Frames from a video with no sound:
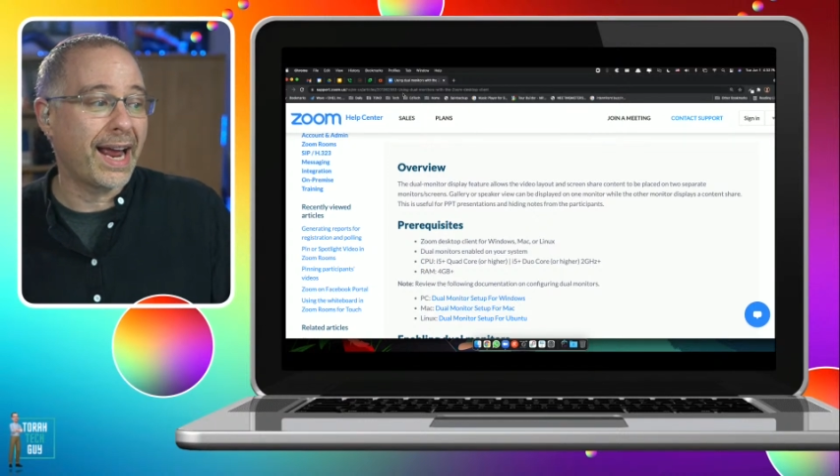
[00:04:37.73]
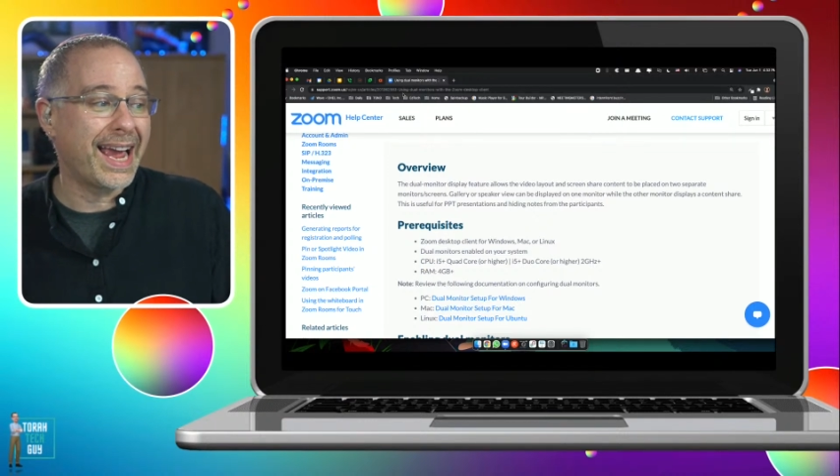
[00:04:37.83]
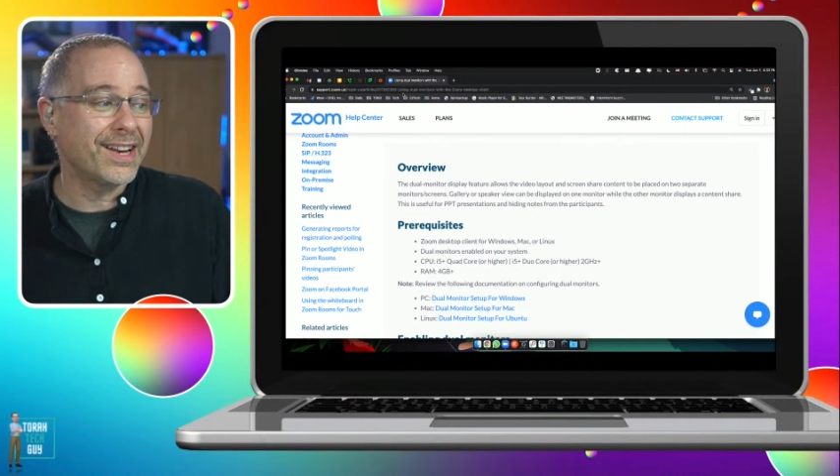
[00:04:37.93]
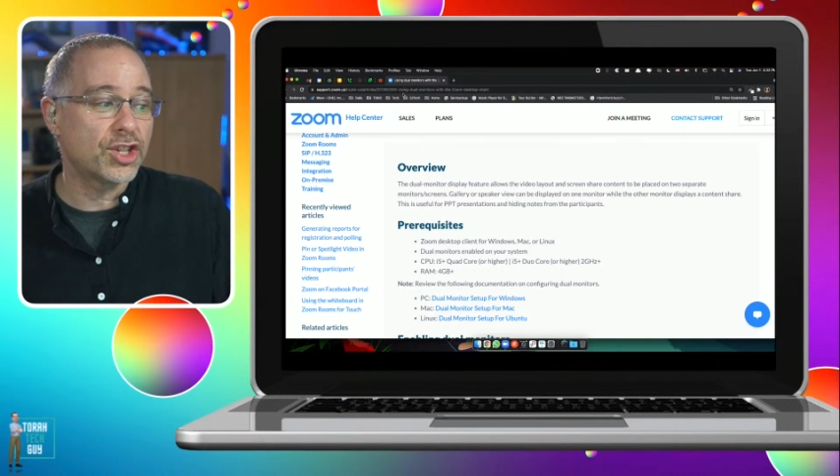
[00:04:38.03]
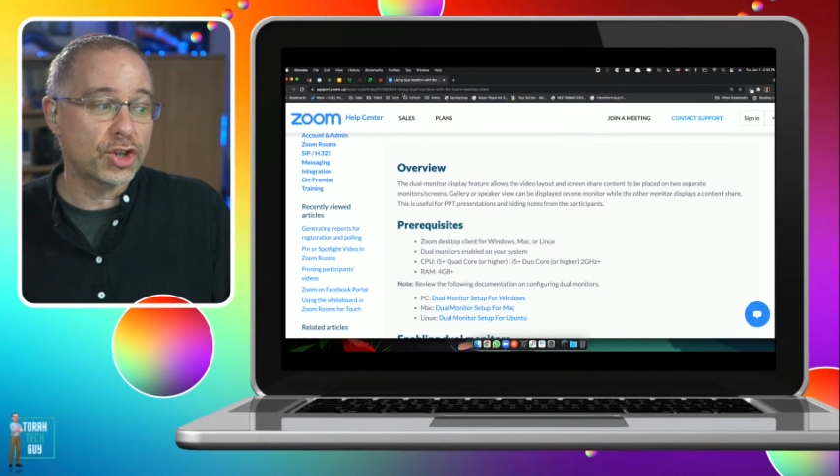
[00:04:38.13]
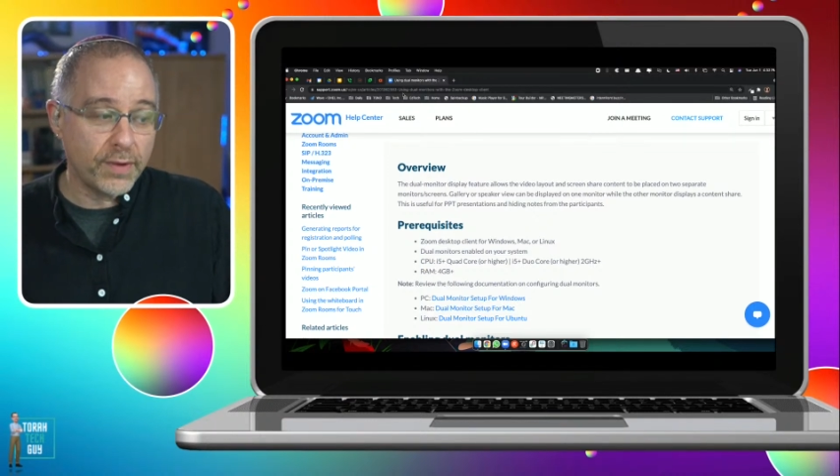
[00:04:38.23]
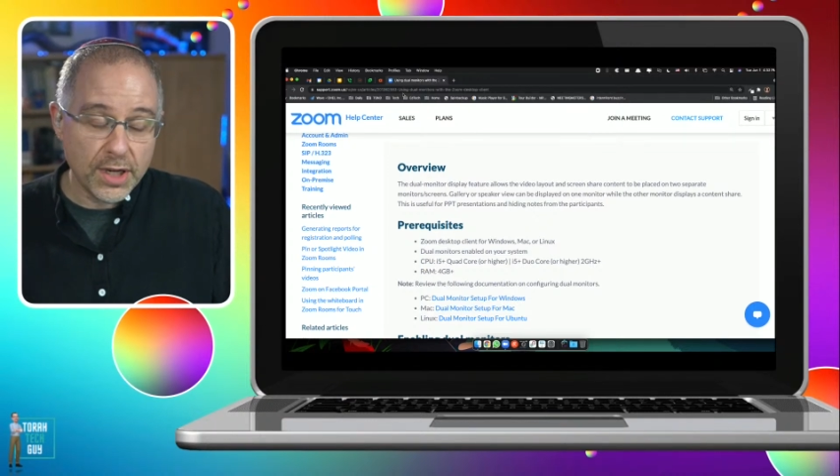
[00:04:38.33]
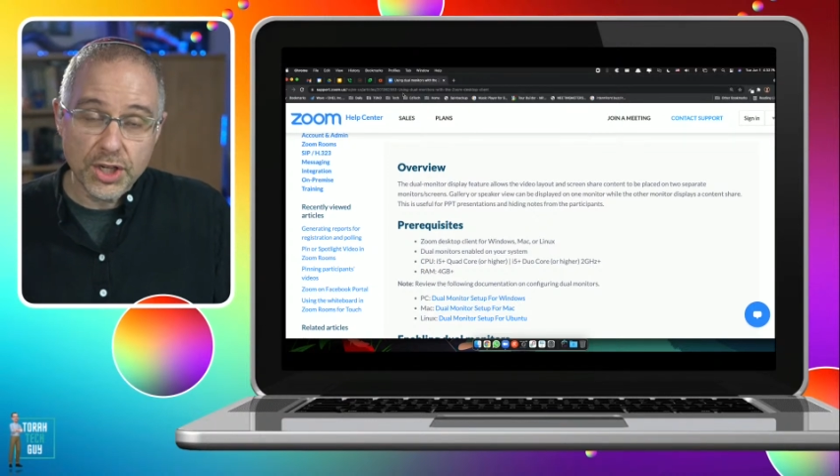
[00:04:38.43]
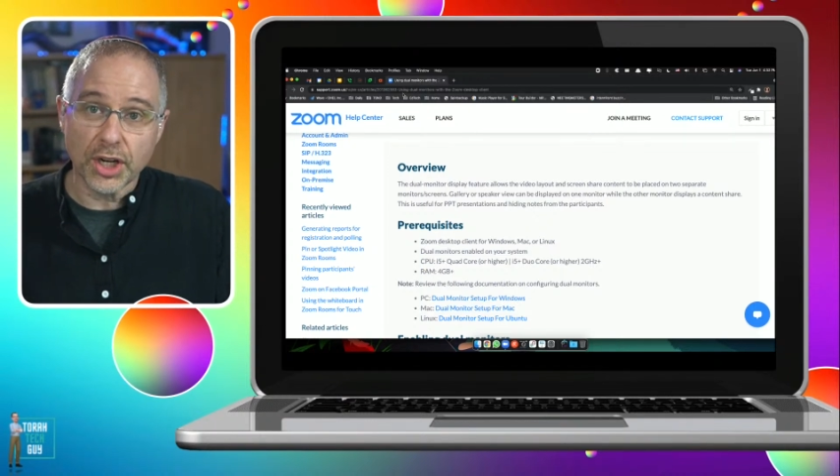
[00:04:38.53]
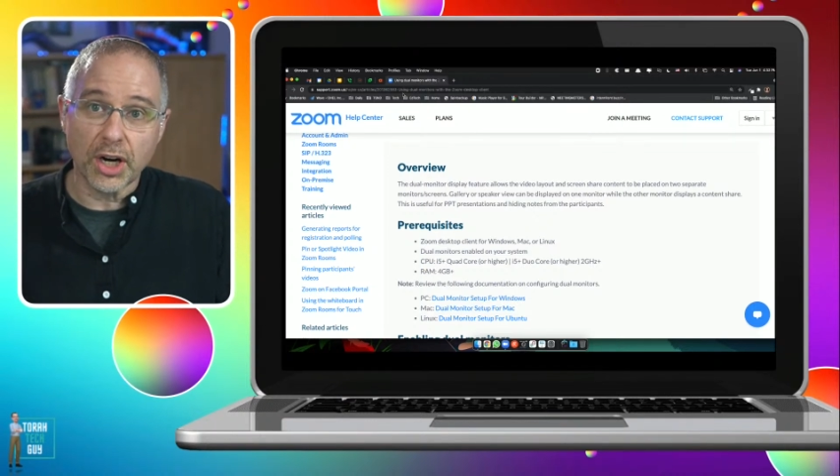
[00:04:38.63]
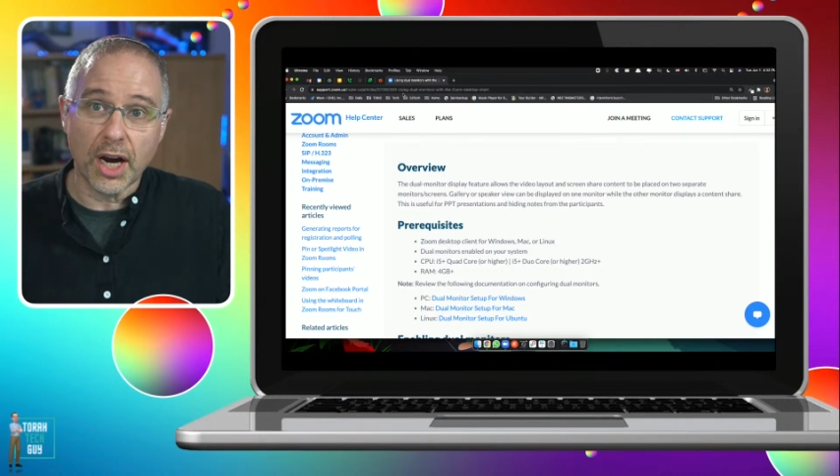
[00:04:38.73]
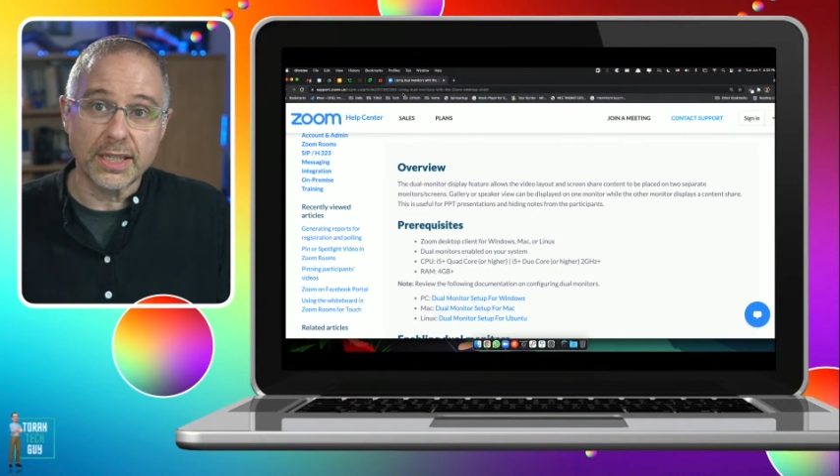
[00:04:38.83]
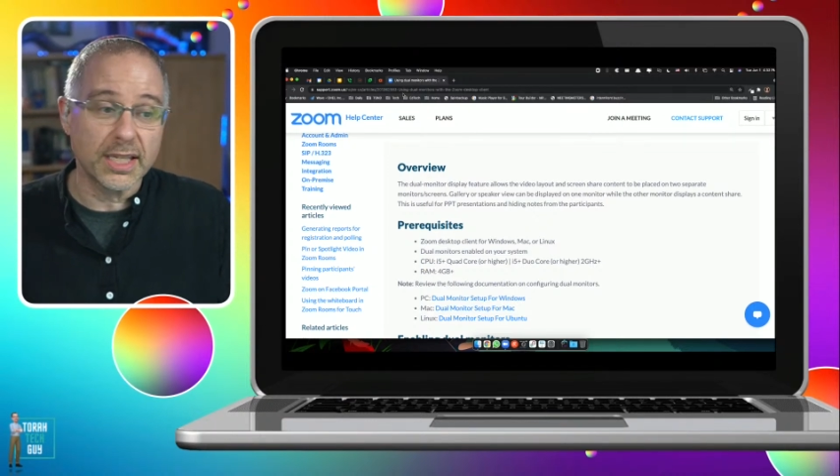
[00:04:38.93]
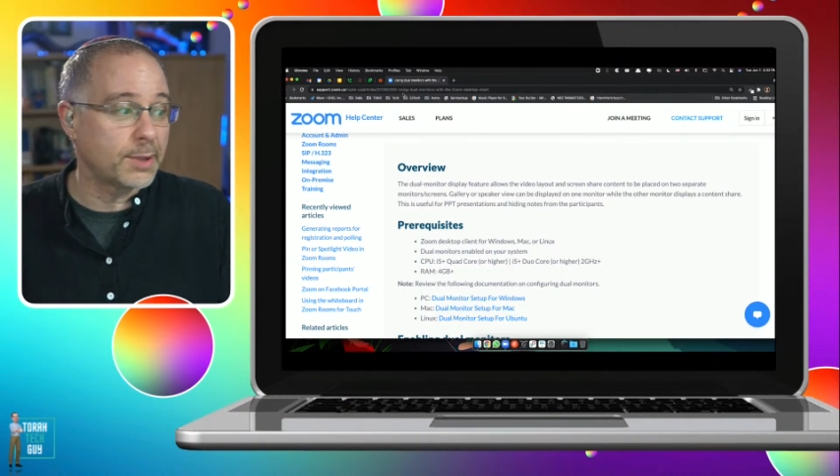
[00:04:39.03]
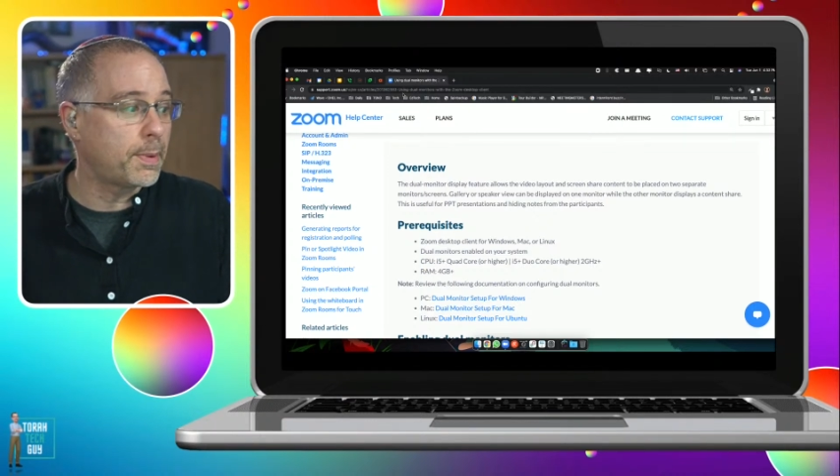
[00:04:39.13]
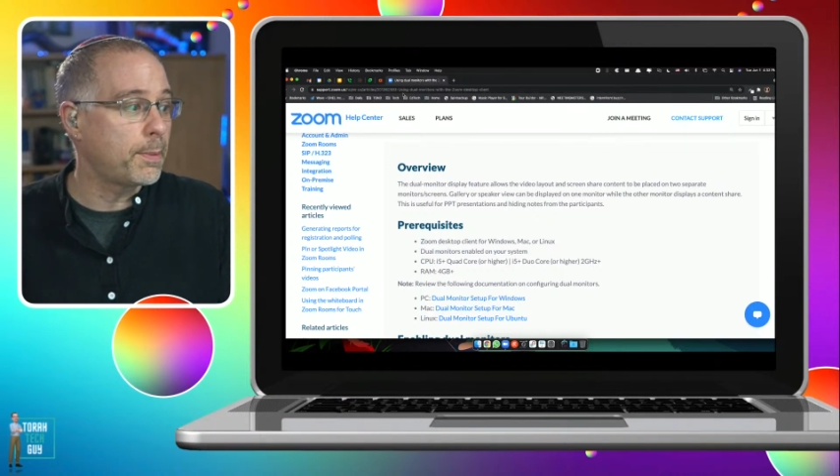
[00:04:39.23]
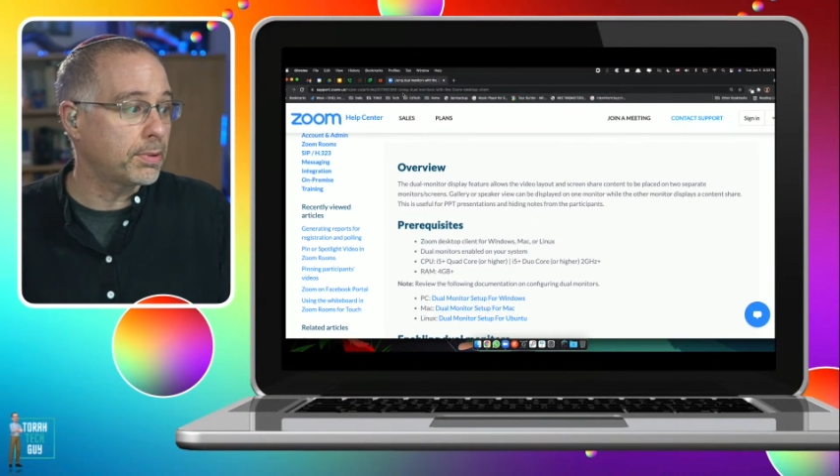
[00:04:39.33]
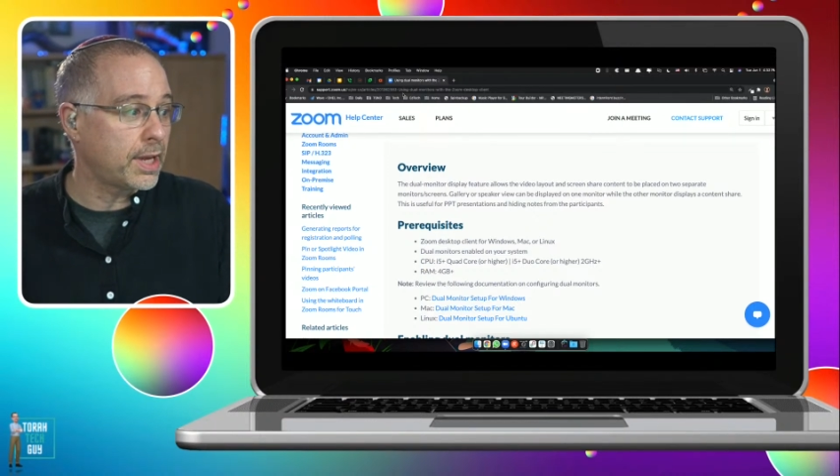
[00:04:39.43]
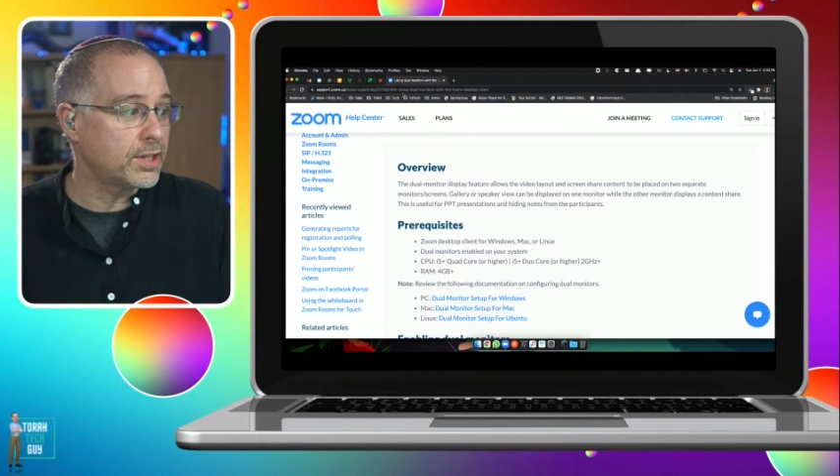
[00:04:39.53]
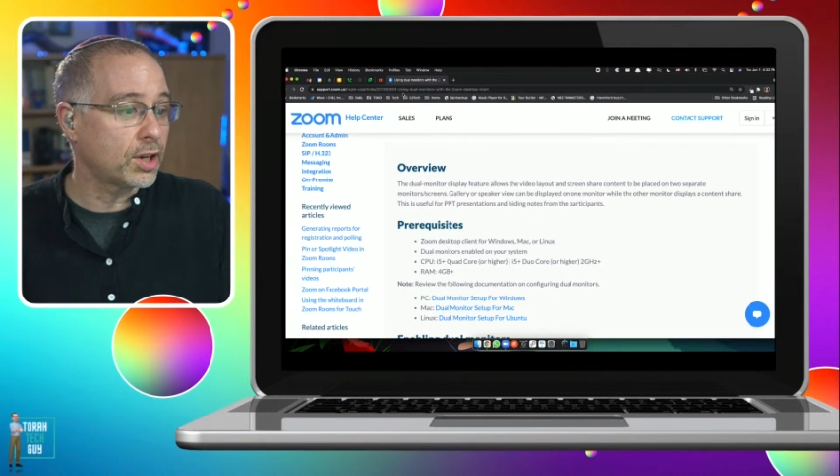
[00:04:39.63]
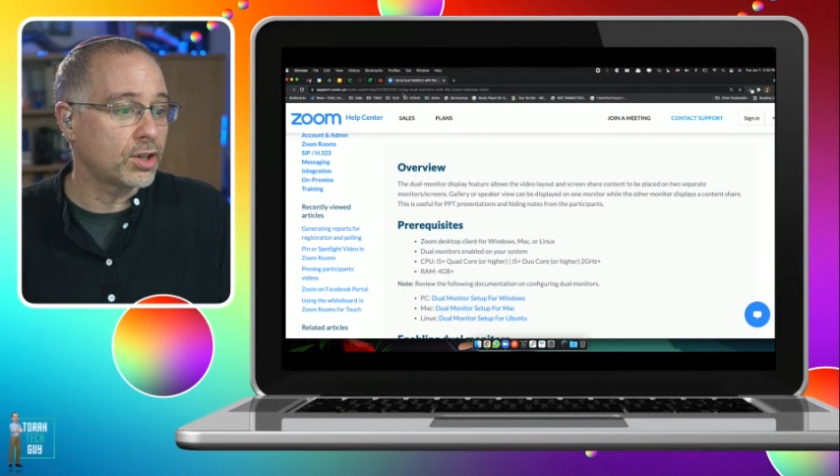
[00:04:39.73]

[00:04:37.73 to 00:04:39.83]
and screen share content to be placed on